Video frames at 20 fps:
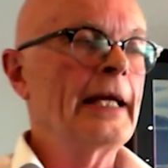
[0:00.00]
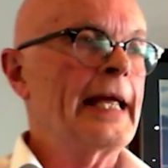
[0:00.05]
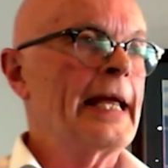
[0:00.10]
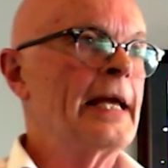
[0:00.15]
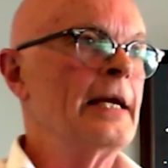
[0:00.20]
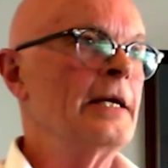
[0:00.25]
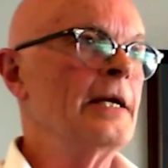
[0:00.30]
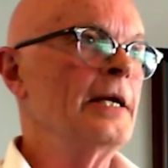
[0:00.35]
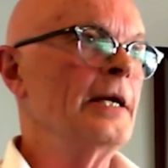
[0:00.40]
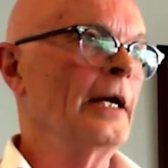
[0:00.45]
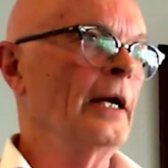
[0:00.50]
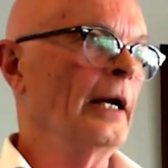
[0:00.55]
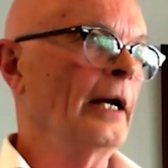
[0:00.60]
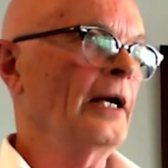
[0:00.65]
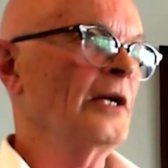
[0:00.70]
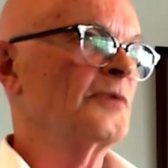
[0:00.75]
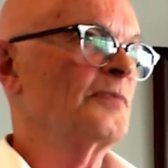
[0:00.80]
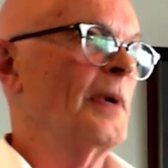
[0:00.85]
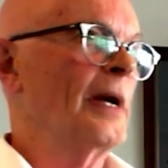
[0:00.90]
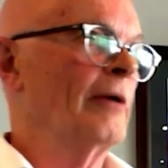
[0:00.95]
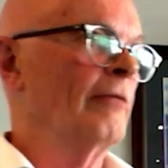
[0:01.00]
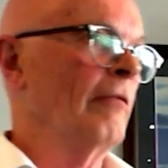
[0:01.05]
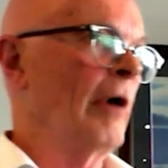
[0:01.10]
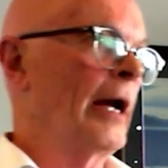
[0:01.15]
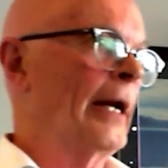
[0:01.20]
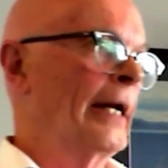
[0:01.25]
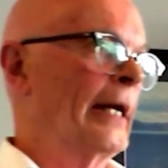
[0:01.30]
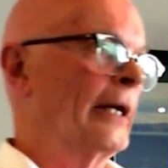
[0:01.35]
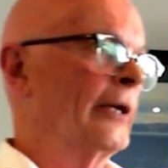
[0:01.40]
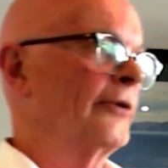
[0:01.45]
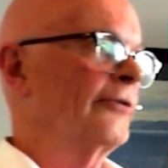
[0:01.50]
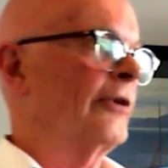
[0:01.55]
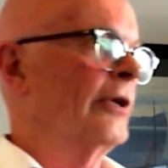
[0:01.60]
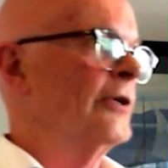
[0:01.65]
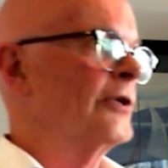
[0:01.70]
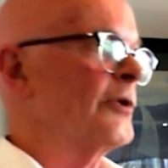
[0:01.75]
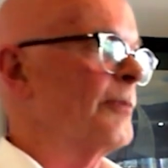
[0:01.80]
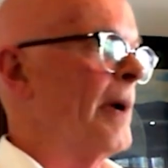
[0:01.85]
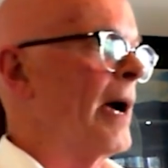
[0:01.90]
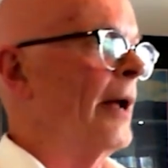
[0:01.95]
India has been running
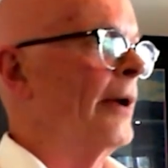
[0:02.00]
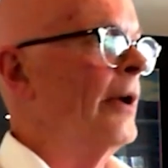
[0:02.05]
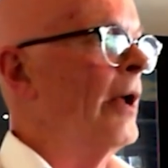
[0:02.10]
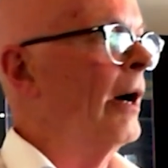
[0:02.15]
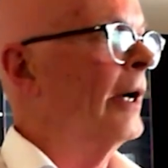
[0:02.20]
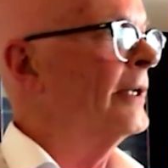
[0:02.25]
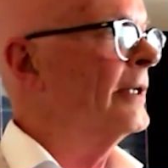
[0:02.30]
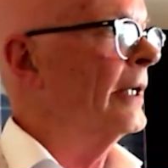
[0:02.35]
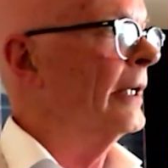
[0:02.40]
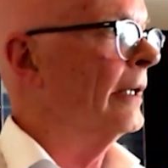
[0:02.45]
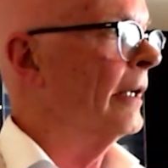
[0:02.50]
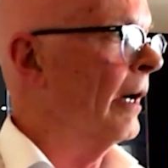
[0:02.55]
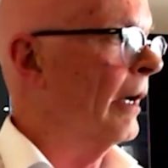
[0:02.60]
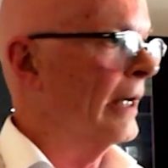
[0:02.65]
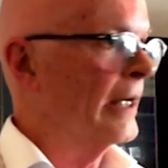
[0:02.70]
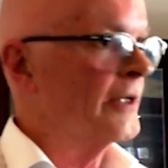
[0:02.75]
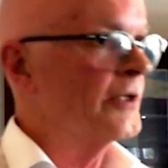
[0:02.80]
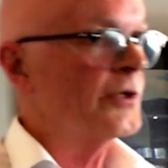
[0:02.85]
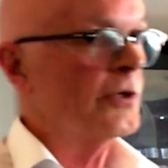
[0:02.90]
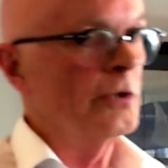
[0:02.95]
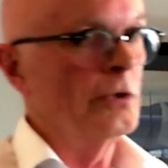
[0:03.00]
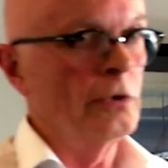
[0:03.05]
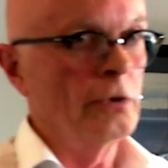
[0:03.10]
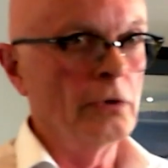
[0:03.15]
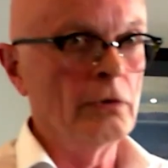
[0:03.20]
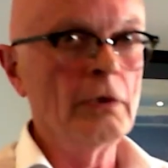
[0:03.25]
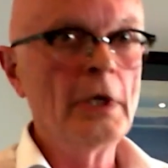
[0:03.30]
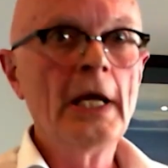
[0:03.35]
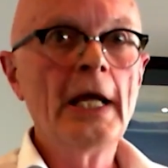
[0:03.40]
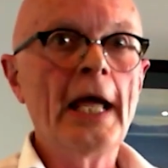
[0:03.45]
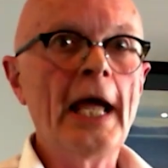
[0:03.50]
since about 1992,